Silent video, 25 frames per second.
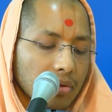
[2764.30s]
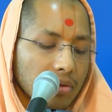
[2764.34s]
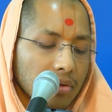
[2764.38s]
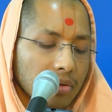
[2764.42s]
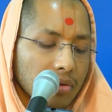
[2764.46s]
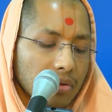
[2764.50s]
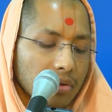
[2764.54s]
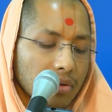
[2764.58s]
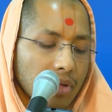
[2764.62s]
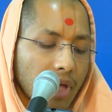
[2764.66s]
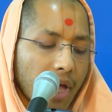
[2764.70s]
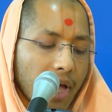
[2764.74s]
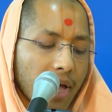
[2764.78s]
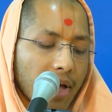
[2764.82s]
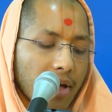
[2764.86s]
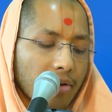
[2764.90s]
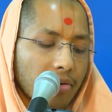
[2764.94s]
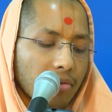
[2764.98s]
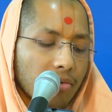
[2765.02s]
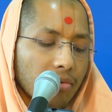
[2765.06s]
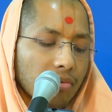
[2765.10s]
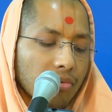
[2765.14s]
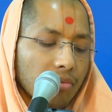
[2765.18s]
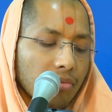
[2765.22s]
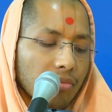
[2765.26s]
they
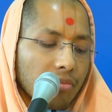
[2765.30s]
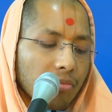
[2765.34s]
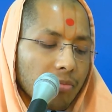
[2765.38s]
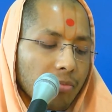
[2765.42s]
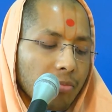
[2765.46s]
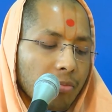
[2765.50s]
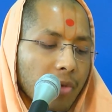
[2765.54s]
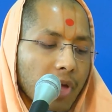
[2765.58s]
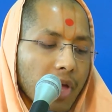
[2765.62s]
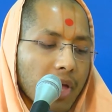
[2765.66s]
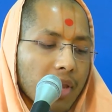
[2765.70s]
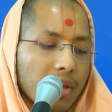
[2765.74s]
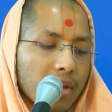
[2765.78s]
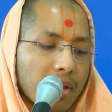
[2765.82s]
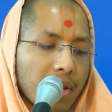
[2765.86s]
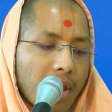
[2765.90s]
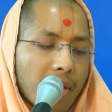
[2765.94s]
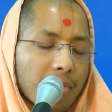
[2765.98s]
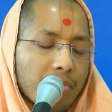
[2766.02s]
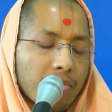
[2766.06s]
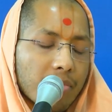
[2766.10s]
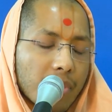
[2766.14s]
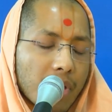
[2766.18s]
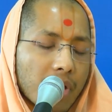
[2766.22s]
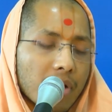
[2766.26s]
have many
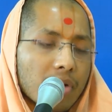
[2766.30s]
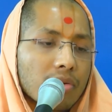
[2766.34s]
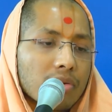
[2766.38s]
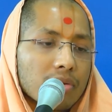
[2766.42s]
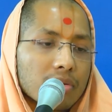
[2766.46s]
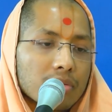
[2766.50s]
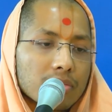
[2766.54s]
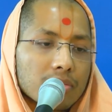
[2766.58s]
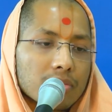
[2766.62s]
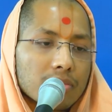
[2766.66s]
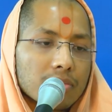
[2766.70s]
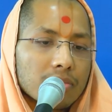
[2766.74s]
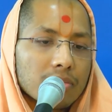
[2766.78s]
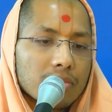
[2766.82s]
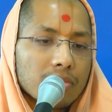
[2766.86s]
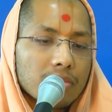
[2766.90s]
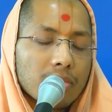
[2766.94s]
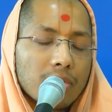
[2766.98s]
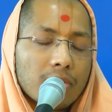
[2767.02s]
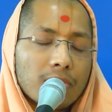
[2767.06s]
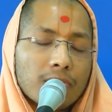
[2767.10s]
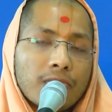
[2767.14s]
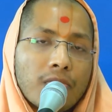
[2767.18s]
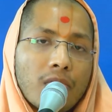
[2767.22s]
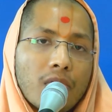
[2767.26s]
ripe mangoes
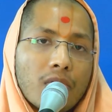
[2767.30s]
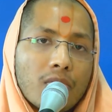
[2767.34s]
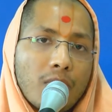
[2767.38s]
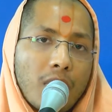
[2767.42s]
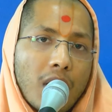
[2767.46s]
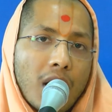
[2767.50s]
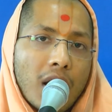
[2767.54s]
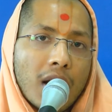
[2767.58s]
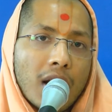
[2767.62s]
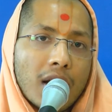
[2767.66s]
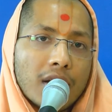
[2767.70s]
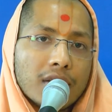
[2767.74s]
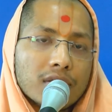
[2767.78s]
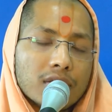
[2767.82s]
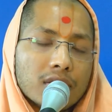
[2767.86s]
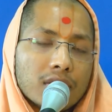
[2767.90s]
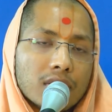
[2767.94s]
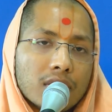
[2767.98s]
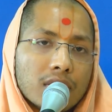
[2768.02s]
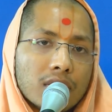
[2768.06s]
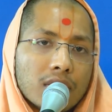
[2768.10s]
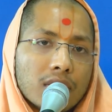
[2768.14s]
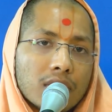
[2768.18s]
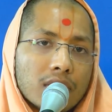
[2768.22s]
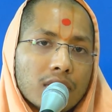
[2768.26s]
for Maharaj.
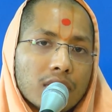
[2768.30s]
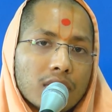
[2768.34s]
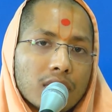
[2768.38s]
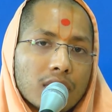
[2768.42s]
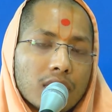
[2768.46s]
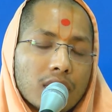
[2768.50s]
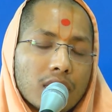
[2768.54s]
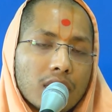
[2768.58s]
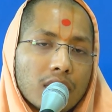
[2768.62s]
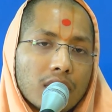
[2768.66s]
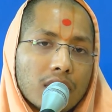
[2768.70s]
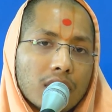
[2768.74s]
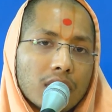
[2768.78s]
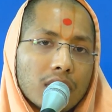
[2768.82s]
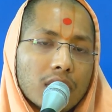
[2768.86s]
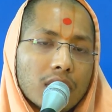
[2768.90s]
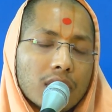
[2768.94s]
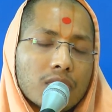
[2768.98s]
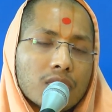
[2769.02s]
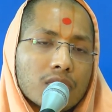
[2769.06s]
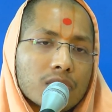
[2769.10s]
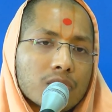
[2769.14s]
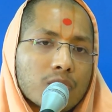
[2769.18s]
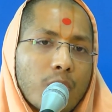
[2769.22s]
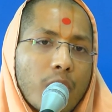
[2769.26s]

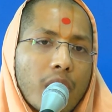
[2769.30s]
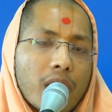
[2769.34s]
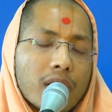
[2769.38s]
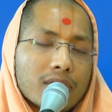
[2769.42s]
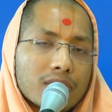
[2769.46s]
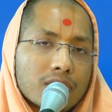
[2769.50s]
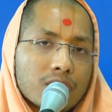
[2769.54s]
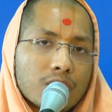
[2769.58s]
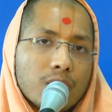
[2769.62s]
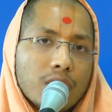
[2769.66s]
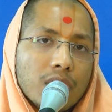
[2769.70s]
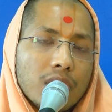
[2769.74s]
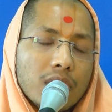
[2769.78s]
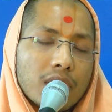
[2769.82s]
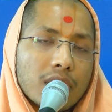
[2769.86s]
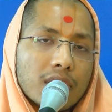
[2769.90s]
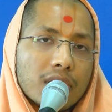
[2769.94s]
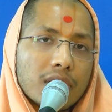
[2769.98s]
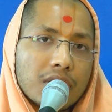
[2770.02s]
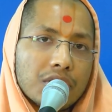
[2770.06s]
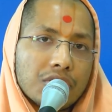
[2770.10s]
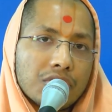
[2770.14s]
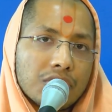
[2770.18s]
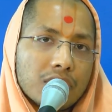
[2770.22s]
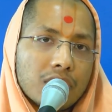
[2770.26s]
That was very sweet and
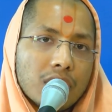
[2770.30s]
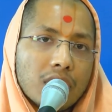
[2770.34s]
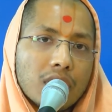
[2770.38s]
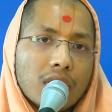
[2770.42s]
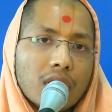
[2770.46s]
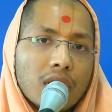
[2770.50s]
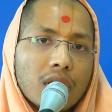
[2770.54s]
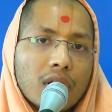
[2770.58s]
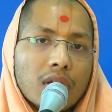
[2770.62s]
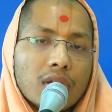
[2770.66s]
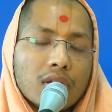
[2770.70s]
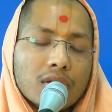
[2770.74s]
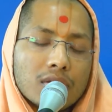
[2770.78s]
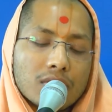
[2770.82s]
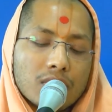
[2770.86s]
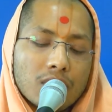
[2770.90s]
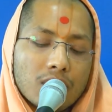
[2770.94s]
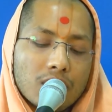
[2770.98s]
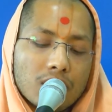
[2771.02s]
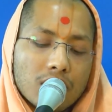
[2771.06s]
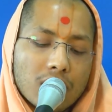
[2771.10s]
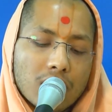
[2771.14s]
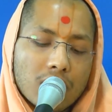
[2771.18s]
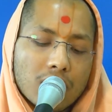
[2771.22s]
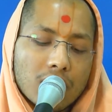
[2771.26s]
tasty.
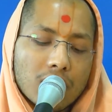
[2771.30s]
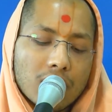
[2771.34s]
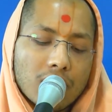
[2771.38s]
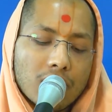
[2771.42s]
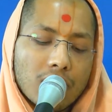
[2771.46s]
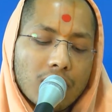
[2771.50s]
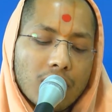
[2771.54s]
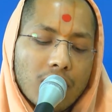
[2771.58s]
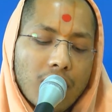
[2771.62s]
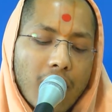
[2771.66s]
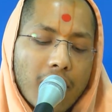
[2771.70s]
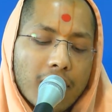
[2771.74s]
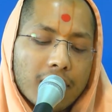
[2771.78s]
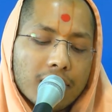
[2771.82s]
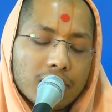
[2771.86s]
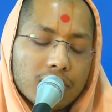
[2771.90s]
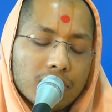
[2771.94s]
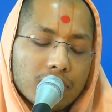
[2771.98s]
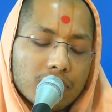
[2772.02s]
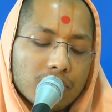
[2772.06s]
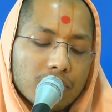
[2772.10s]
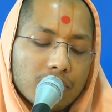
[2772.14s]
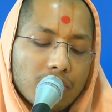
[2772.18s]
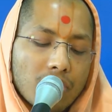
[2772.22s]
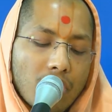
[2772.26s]
So they like
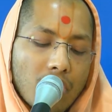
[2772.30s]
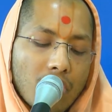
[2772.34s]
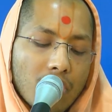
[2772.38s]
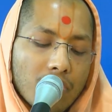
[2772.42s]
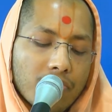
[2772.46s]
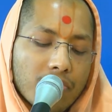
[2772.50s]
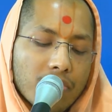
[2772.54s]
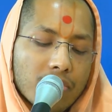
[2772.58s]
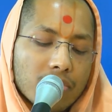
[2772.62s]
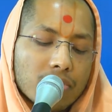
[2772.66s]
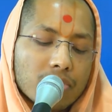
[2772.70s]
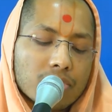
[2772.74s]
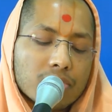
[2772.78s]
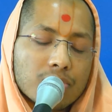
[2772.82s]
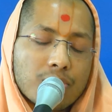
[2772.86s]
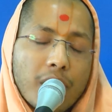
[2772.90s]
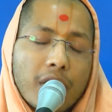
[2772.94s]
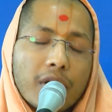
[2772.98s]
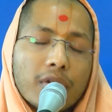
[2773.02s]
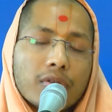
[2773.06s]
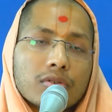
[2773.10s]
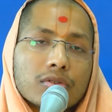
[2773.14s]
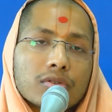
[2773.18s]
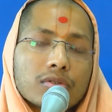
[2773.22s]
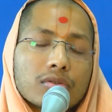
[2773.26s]
to offer those
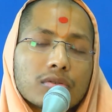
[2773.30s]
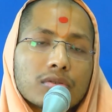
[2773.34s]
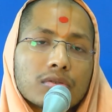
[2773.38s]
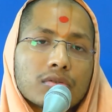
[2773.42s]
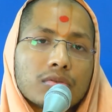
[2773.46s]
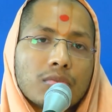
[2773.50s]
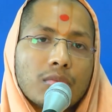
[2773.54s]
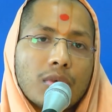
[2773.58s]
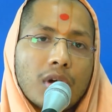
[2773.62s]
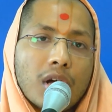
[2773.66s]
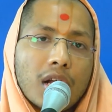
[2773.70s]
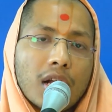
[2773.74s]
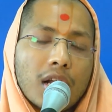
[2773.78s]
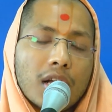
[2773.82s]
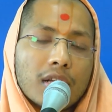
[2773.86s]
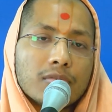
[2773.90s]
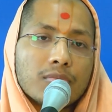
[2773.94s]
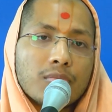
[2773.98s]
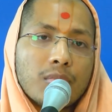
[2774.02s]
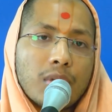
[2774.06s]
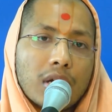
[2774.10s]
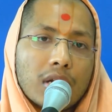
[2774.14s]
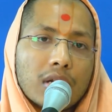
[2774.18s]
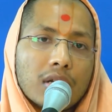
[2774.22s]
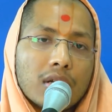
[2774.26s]
mangoes to Maharaj.
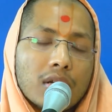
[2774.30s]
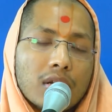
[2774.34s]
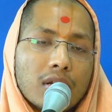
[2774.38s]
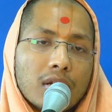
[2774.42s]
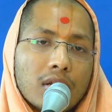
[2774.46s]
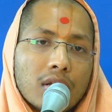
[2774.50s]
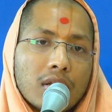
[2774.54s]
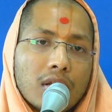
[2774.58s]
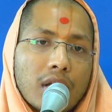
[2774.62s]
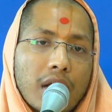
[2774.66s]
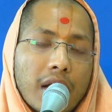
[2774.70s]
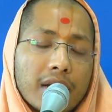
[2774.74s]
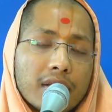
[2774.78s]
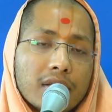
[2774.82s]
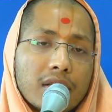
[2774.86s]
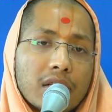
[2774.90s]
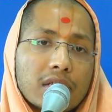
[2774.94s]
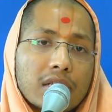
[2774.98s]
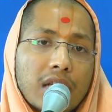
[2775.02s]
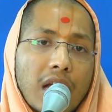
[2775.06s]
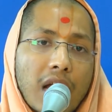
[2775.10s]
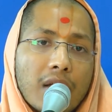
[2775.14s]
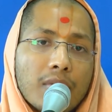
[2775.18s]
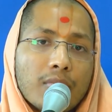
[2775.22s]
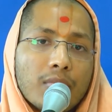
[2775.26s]
But at the
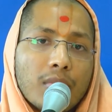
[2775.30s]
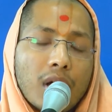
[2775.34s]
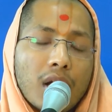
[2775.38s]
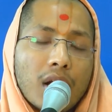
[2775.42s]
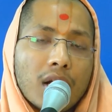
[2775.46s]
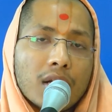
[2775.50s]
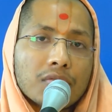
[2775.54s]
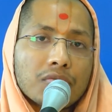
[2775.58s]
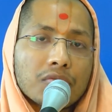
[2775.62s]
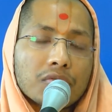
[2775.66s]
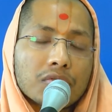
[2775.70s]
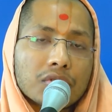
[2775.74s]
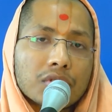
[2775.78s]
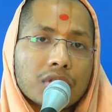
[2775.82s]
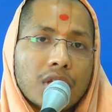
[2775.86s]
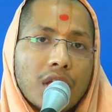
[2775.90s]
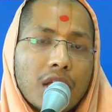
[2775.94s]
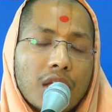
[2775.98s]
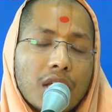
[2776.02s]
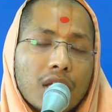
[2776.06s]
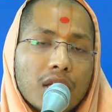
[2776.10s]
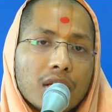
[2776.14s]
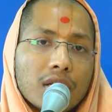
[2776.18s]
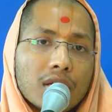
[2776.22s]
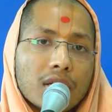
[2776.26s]
time, Maharaj was
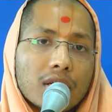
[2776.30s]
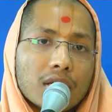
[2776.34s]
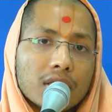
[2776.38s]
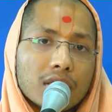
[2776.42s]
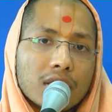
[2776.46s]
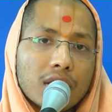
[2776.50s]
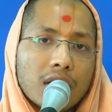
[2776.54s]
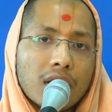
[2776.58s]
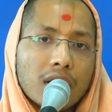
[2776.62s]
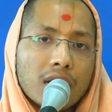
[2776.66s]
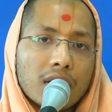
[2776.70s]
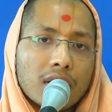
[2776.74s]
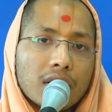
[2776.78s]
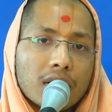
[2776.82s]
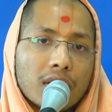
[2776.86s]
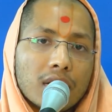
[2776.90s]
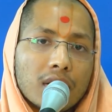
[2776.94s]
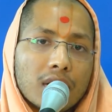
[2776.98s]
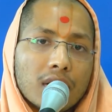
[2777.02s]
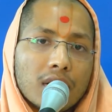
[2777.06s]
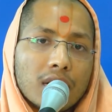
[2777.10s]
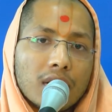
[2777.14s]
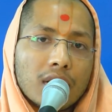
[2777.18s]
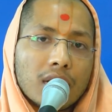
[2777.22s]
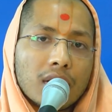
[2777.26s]
staying in Gadhada
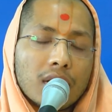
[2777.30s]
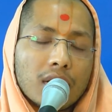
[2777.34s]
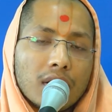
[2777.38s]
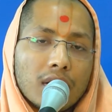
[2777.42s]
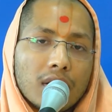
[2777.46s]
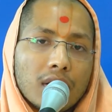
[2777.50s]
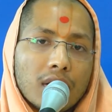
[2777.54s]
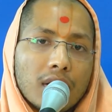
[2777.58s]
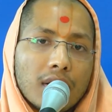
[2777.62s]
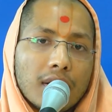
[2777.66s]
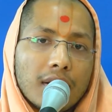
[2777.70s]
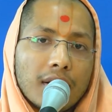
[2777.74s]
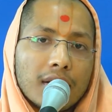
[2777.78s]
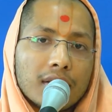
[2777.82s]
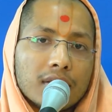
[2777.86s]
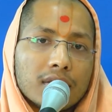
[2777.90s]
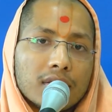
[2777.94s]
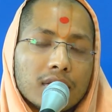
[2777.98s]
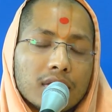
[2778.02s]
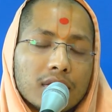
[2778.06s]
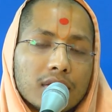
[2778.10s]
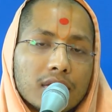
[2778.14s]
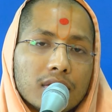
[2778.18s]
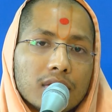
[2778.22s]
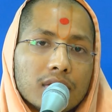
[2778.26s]

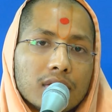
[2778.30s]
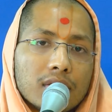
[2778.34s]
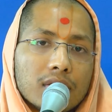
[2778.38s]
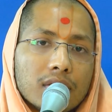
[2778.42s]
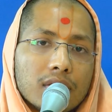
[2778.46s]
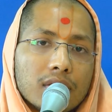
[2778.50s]
and